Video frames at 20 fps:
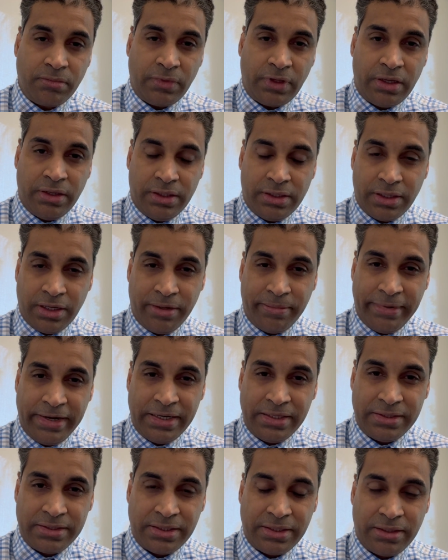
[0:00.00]
internal
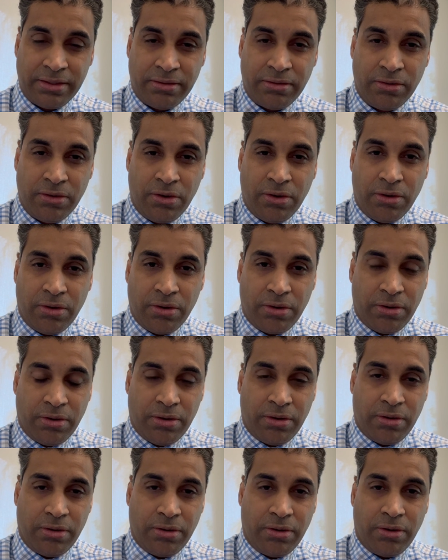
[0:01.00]
medicine,
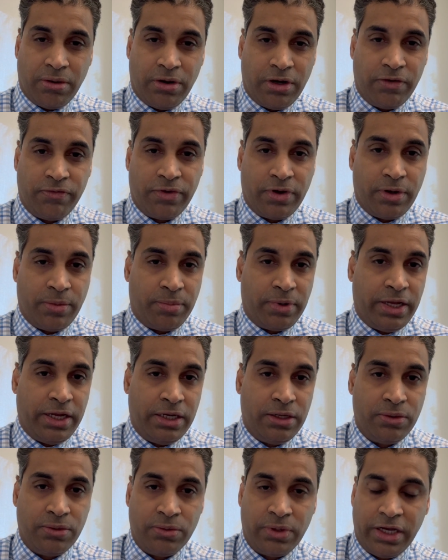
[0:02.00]
or if you're
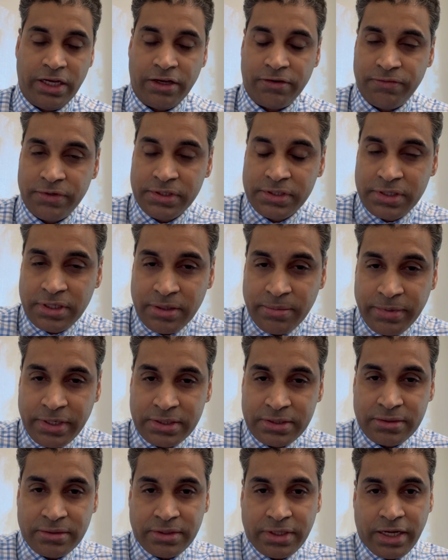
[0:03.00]
applying to like a physical
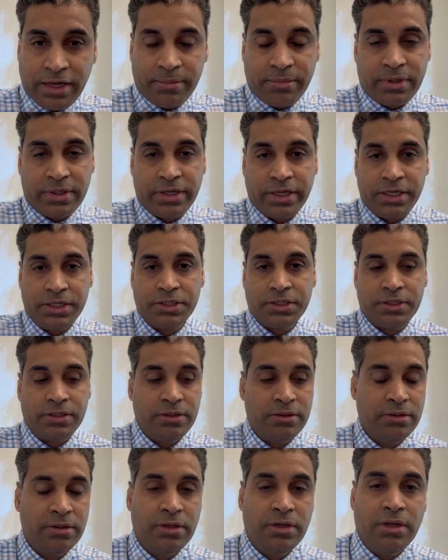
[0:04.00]
medicine and
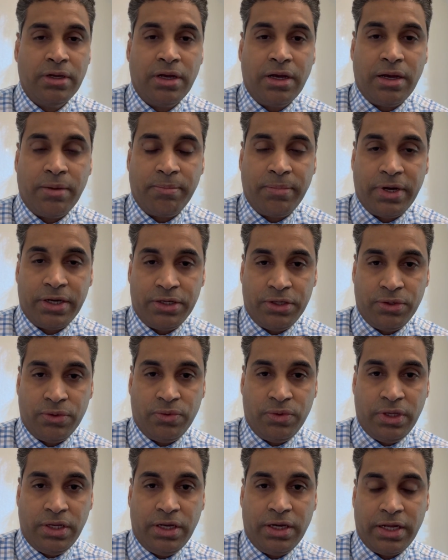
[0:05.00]
rehabilitation, but you
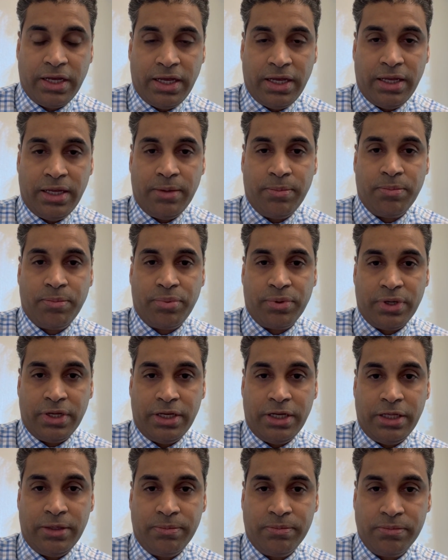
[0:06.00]
need a
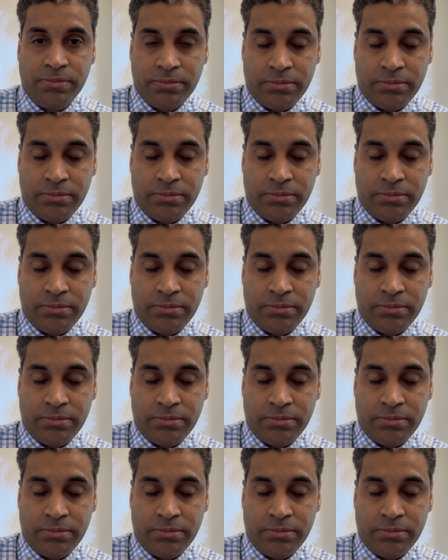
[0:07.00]
prelim